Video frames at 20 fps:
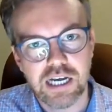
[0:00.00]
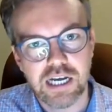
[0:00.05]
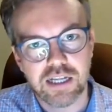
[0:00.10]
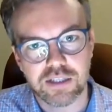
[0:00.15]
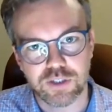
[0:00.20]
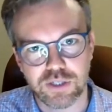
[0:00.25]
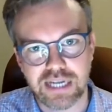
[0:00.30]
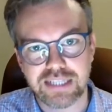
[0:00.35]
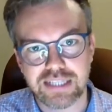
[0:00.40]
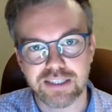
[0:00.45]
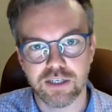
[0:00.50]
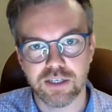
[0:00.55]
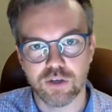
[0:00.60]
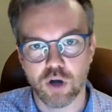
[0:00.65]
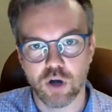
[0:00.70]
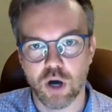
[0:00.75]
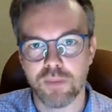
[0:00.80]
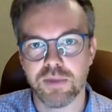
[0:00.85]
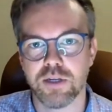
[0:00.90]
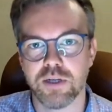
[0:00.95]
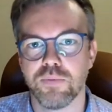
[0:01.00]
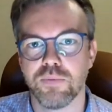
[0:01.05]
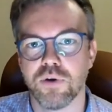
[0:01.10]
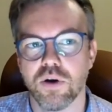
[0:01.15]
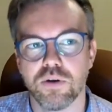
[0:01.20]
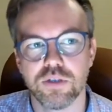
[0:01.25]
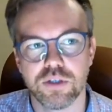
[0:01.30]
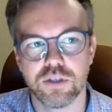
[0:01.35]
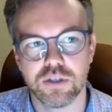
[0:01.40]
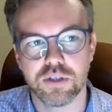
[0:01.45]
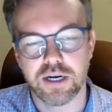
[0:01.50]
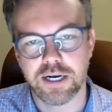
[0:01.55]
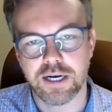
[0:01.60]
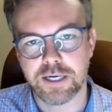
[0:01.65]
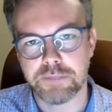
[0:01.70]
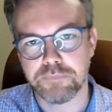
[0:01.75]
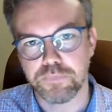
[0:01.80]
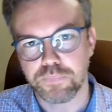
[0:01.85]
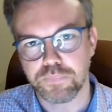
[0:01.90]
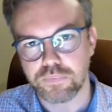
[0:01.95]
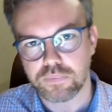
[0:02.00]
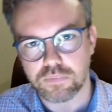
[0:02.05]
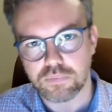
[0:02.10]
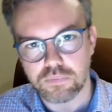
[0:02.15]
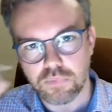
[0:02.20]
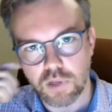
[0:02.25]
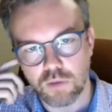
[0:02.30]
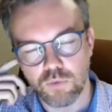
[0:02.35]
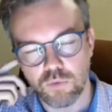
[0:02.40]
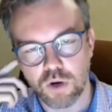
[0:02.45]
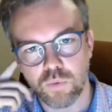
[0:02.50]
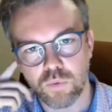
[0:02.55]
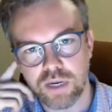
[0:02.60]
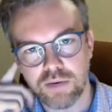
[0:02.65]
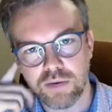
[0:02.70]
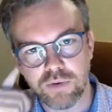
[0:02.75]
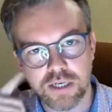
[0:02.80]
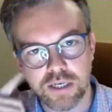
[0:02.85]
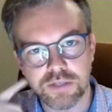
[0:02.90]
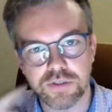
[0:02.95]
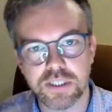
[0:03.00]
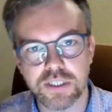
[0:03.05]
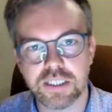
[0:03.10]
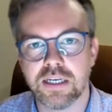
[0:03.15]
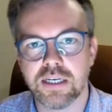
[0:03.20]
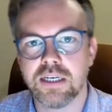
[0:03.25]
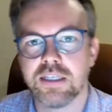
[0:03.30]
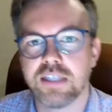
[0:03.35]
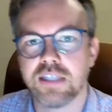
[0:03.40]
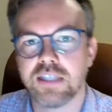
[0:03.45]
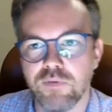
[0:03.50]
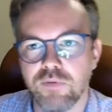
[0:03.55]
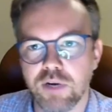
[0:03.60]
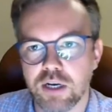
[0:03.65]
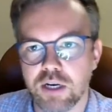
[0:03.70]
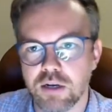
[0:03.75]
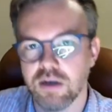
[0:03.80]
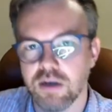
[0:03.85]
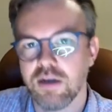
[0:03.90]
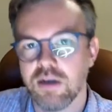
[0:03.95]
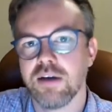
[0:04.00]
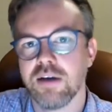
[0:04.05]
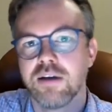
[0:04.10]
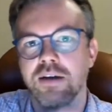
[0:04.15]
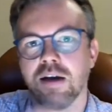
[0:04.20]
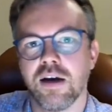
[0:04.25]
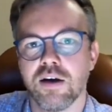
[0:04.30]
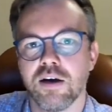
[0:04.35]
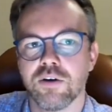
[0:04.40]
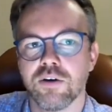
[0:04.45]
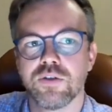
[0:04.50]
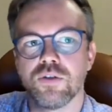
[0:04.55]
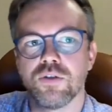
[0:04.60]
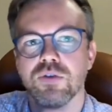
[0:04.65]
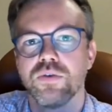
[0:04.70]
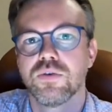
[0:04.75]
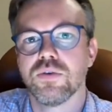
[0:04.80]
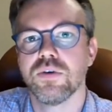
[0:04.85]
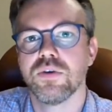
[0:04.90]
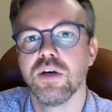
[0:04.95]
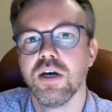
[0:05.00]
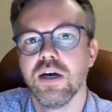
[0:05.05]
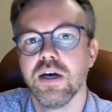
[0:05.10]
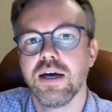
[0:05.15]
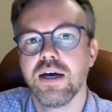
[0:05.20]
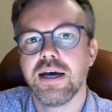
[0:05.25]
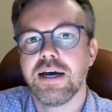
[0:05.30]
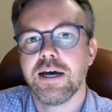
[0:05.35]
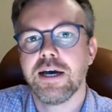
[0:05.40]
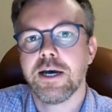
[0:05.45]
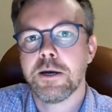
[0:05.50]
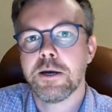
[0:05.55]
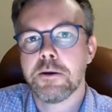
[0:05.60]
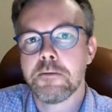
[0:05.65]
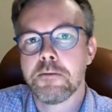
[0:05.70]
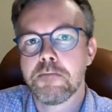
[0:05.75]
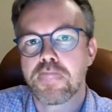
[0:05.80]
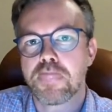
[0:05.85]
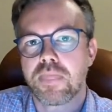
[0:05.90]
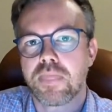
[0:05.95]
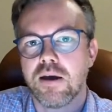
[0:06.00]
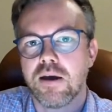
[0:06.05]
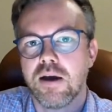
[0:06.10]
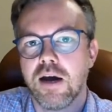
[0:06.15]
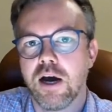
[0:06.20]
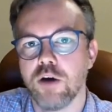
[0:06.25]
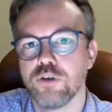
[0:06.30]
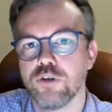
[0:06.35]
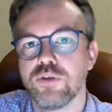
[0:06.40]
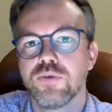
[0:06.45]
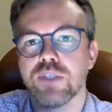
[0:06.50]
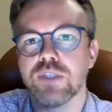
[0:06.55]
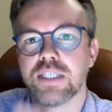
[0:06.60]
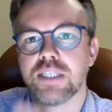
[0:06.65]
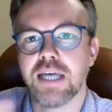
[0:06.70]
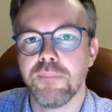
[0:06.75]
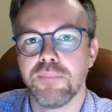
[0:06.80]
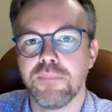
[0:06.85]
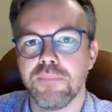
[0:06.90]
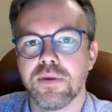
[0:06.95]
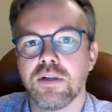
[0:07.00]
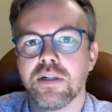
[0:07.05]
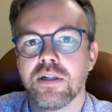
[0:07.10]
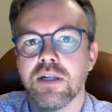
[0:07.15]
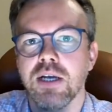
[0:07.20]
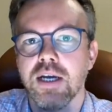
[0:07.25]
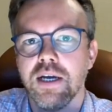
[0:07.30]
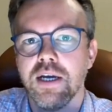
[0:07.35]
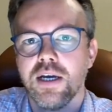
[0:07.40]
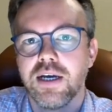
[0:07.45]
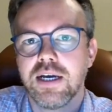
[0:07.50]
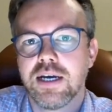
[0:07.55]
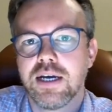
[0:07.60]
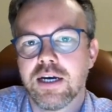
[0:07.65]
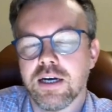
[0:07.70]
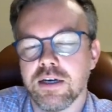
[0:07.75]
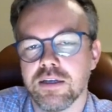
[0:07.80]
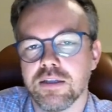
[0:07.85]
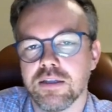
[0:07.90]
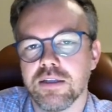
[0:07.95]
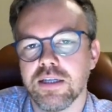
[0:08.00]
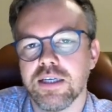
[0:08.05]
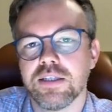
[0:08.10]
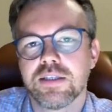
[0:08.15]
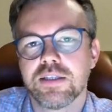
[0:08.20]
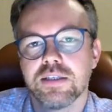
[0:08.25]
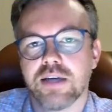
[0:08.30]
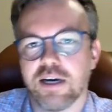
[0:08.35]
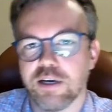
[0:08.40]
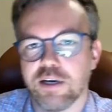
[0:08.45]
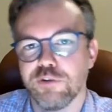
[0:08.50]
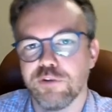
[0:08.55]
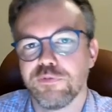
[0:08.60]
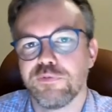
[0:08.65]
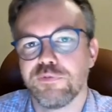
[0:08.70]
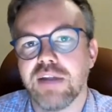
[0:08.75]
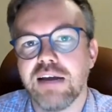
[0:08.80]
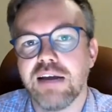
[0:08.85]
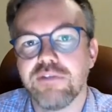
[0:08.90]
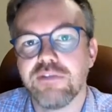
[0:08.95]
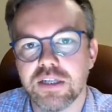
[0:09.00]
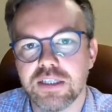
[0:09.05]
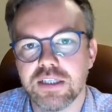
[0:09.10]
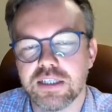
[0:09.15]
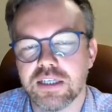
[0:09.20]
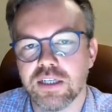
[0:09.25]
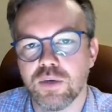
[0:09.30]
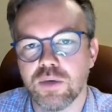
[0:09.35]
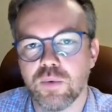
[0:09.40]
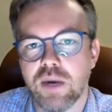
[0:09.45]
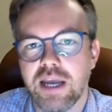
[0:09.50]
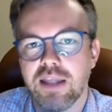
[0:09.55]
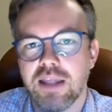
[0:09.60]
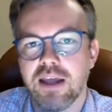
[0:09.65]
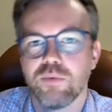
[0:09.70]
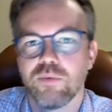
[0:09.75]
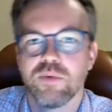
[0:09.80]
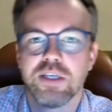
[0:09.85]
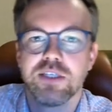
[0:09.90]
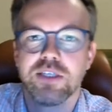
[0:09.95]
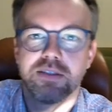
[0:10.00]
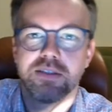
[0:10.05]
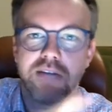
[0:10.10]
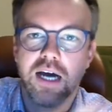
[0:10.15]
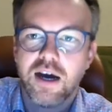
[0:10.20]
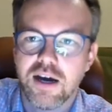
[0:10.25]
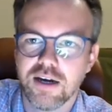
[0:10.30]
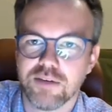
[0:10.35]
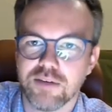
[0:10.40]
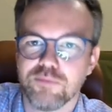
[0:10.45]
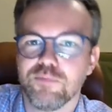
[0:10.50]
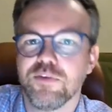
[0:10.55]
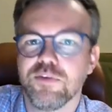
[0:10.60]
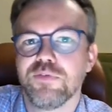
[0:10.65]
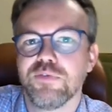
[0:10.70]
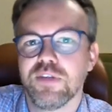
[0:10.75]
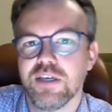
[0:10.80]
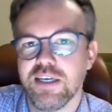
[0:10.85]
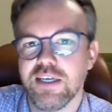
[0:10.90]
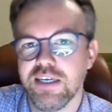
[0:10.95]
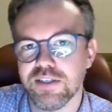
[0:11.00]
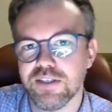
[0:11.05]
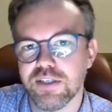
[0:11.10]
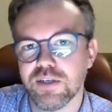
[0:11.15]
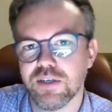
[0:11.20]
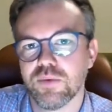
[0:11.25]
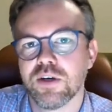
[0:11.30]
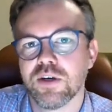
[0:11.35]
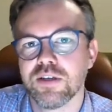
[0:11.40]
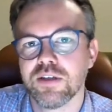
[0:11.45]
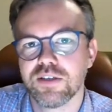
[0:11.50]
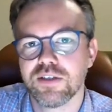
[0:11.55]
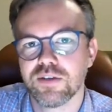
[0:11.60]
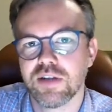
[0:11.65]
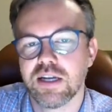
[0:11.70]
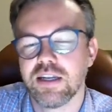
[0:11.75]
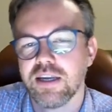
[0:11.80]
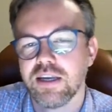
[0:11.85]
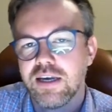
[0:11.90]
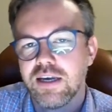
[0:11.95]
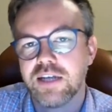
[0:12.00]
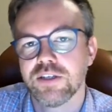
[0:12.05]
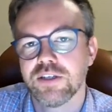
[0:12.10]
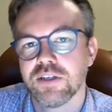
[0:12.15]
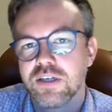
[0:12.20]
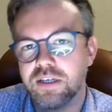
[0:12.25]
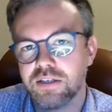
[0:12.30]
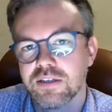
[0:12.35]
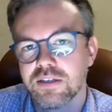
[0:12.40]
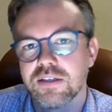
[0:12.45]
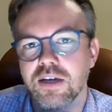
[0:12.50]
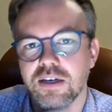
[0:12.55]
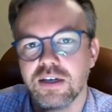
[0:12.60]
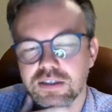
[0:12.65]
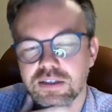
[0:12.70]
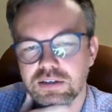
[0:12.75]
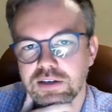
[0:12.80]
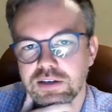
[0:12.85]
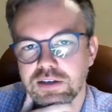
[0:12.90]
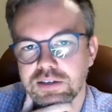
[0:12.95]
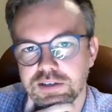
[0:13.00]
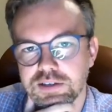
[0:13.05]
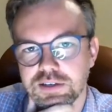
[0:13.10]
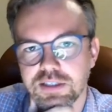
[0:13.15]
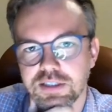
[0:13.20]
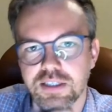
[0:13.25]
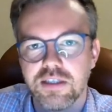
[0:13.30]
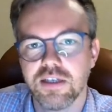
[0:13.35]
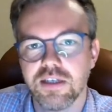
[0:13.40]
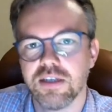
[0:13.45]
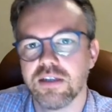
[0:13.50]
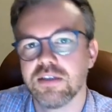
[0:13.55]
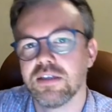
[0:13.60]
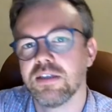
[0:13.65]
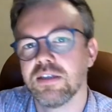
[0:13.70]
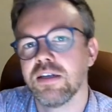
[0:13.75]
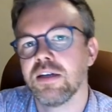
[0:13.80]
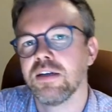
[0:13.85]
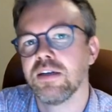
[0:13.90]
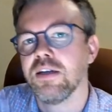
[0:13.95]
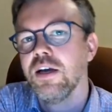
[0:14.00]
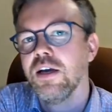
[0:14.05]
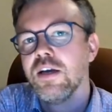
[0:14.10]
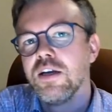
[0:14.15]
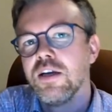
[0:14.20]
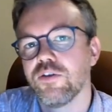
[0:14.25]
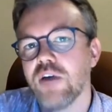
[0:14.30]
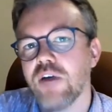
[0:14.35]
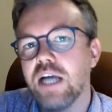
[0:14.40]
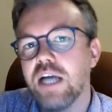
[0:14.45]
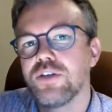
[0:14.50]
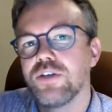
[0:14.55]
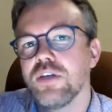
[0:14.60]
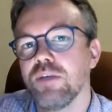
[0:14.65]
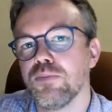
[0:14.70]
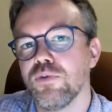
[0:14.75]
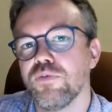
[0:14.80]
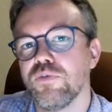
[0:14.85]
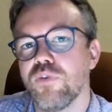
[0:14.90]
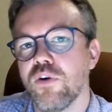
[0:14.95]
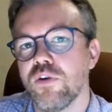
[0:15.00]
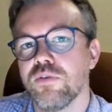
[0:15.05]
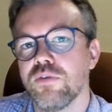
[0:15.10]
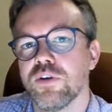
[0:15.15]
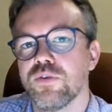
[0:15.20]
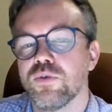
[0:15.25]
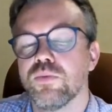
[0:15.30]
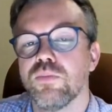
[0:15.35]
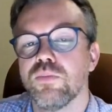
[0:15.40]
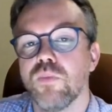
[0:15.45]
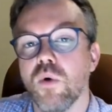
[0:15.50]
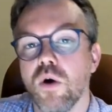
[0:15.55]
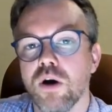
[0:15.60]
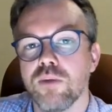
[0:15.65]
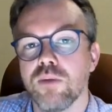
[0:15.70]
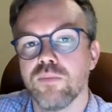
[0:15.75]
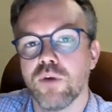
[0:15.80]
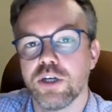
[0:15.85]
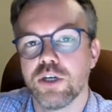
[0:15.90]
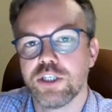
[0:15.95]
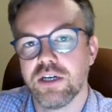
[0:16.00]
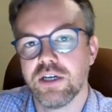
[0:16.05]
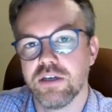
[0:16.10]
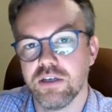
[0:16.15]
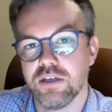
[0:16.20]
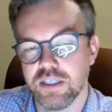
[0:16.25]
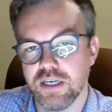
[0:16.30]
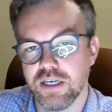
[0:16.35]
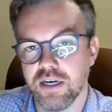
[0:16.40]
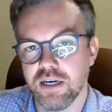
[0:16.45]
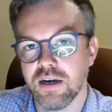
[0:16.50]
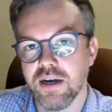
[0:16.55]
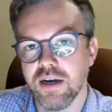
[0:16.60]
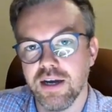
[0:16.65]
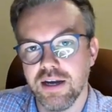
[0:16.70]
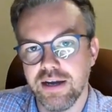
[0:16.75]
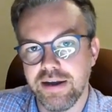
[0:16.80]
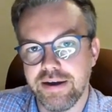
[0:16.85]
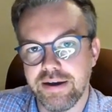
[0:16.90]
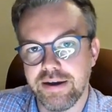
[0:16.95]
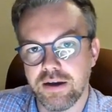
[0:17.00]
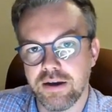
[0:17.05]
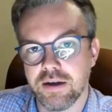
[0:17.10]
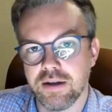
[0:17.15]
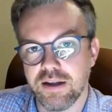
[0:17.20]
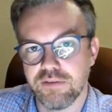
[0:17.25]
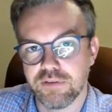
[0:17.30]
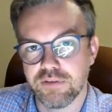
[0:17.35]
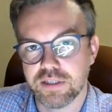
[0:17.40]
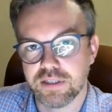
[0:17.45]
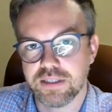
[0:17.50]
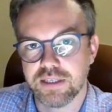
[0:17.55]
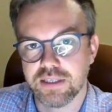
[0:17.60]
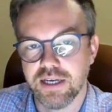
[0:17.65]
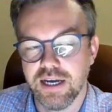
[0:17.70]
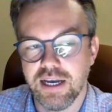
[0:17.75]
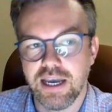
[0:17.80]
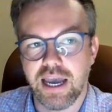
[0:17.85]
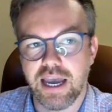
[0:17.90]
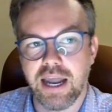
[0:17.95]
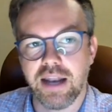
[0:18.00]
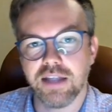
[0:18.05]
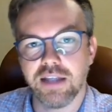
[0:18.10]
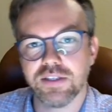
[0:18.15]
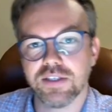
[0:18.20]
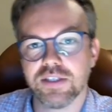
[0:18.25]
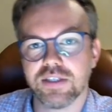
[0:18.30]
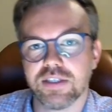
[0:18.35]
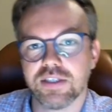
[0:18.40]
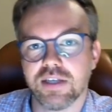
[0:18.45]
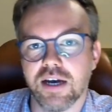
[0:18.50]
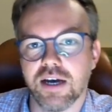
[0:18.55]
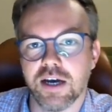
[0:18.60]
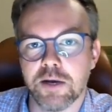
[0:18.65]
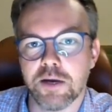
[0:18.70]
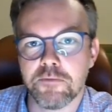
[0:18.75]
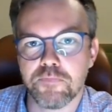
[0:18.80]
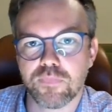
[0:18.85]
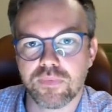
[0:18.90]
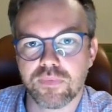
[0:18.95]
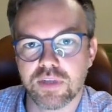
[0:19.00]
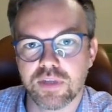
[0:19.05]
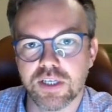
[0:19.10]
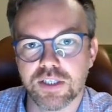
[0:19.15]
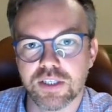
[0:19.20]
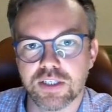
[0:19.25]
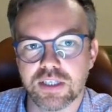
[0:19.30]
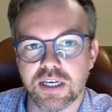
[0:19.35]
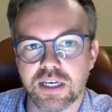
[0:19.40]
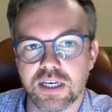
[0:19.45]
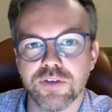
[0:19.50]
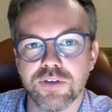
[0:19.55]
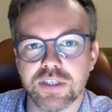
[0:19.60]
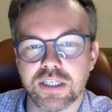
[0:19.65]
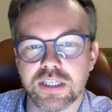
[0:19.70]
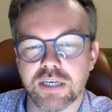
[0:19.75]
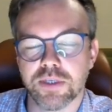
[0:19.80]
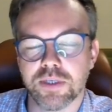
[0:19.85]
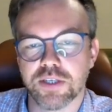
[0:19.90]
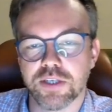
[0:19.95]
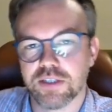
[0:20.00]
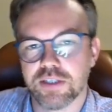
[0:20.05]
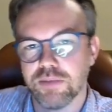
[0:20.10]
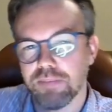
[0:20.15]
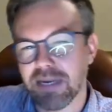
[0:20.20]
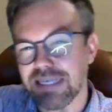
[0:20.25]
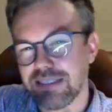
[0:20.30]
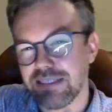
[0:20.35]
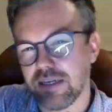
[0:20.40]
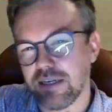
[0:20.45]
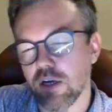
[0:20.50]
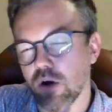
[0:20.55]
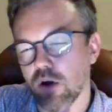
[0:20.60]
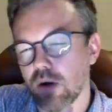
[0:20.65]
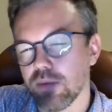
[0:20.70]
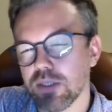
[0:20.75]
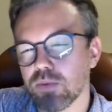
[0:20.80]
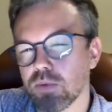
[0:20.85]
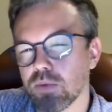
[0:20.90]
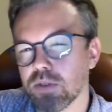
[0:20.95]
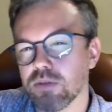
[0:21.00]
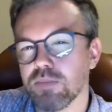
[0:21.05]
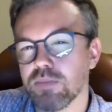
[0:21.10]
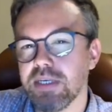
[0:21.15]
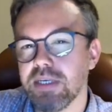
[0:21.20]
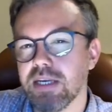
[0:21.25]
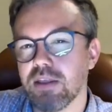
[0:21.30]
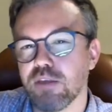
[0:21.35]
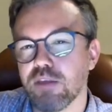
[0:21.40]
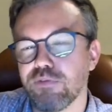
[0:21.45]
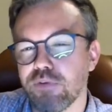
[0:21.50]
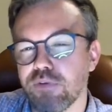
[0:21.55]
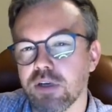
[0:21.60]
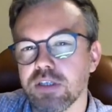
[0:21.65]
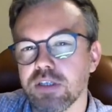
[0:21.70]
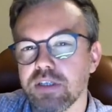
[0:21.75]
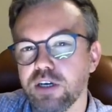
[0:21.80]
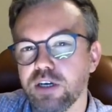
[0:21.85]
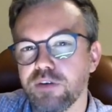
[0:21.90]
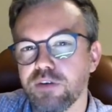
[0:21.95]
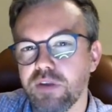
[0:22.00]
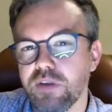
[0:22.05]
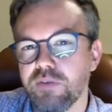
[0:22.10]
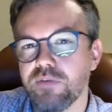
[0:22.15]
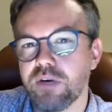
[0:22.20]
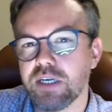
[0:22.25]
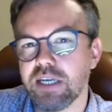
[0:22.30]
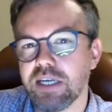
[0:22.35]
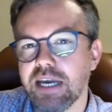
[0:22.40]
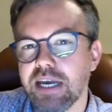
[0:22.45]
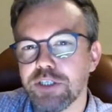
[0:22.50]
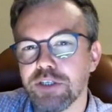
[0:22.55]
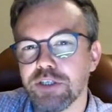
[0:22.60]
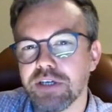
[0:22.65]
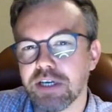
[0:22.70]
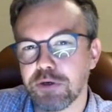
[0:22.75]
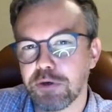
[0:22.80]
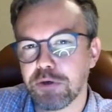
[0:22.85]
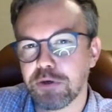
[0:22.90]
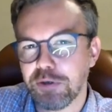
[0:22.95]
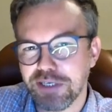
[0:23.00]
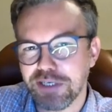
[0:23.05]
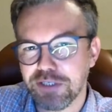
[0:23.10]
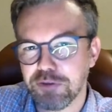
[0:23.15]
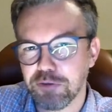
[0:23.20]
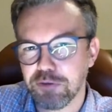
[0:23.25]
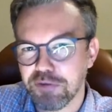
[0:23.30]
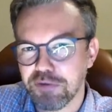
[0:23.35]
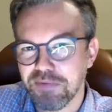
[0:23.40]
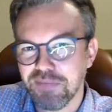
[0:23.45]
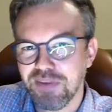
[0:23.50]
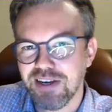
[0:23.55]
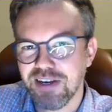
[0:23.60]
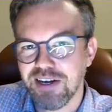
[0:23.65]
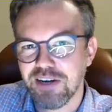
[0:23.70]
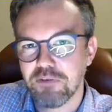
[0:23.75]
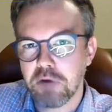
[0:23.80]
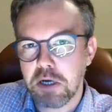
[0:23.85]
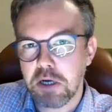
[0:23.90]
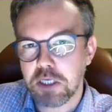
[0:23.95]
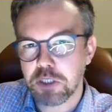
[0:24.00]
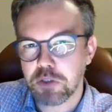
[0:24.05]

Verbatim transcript: So that's the normal approach. Um, what we were interested in is can we learn how to um, how to sample uh, these kind of levels in a way that we start with the easier ones so that the agent can start to learn certain skills and then gradually move over to more and more challenging uh, levels. And this is um, this is interesting because you basically always want to be at the frontier of the, what the agent can currently do. Right?